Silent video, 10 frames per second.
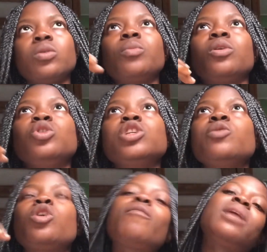but
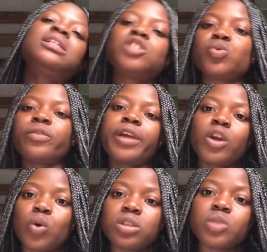usually with all my aunties we're very
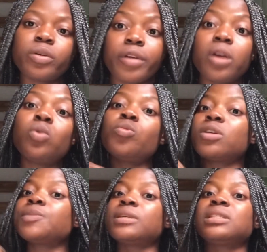cozy, we're very cool,
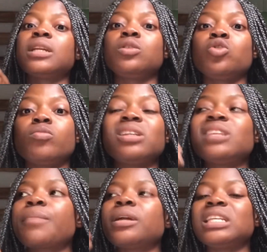but this person I did not know
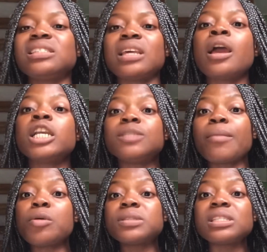she's
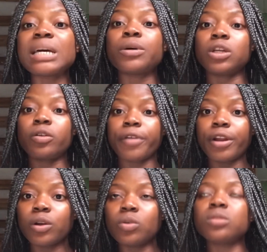my mom's sister, but they're not
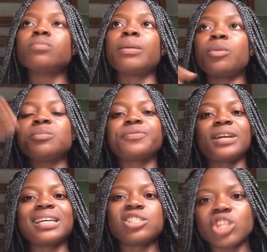very close. My mom's
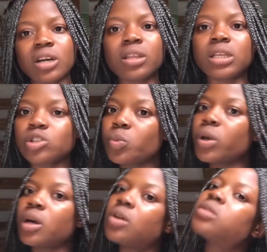father's child are
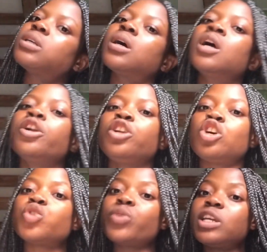somewhere else, they
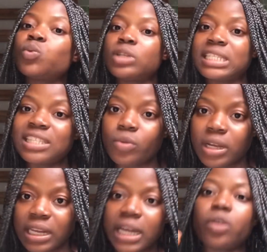just relate once in a
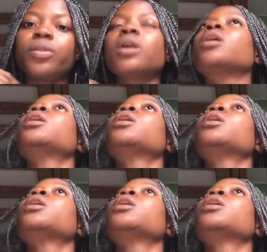while, that kind of thing.